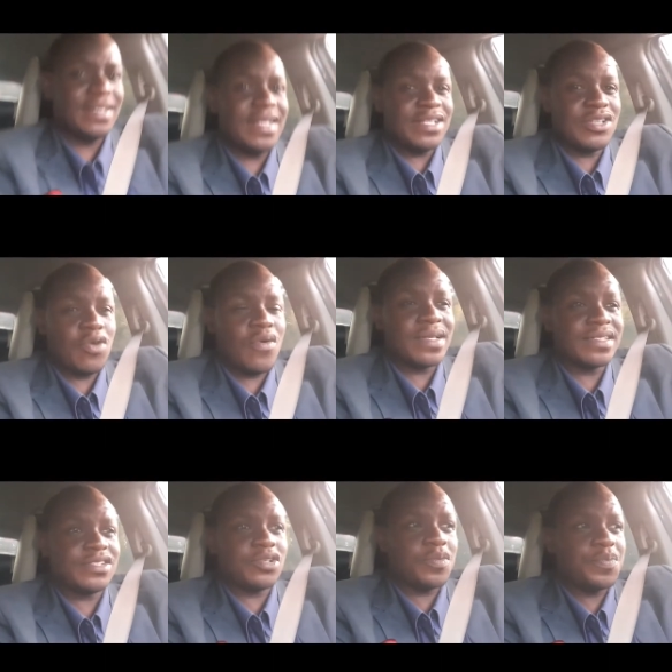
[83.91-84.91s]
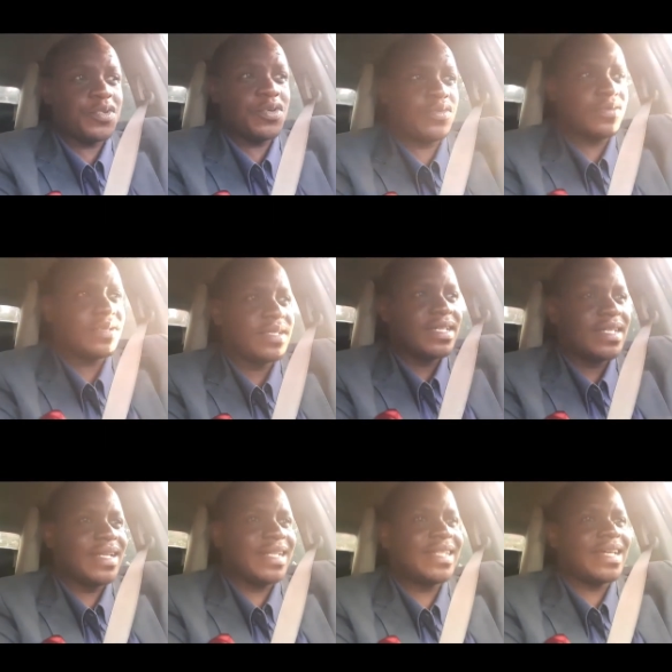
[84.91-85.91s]
Let no one stop you,
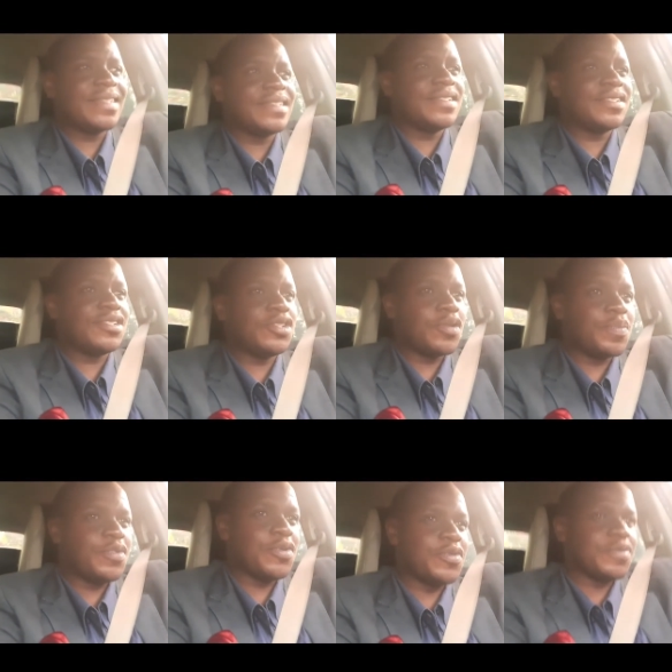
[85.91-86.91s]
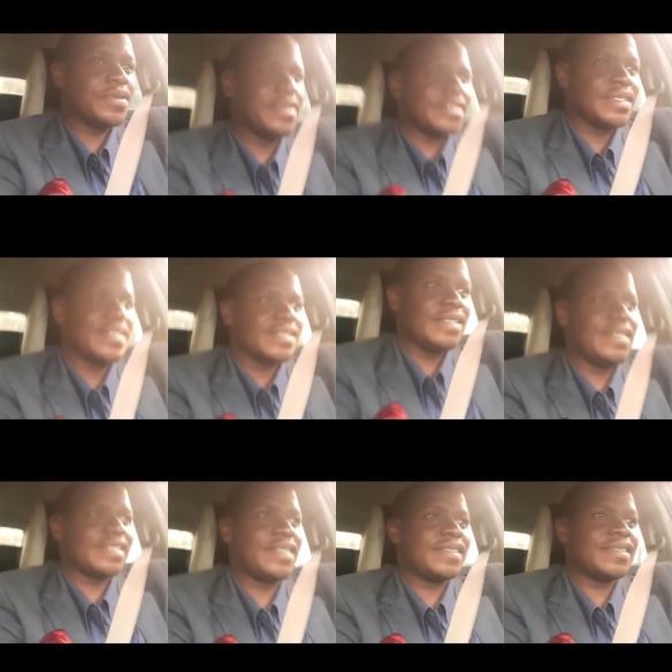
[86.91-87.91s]
let nothing stop you.
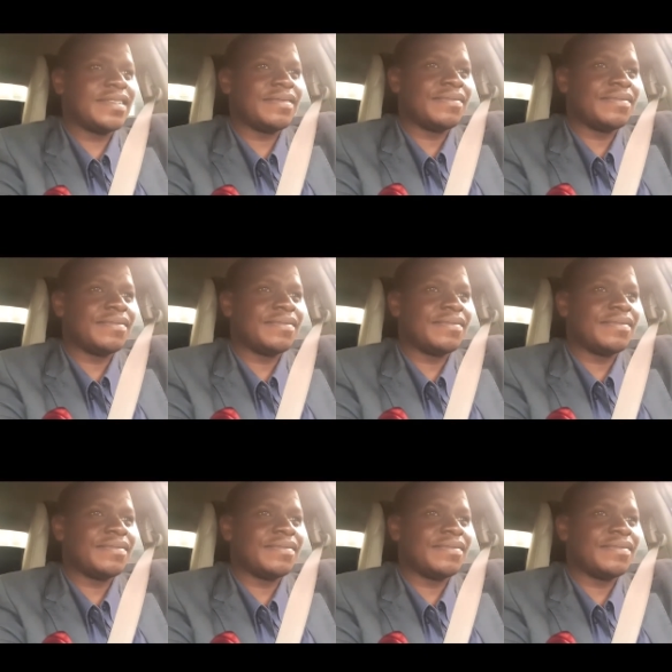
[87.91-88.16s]
Just,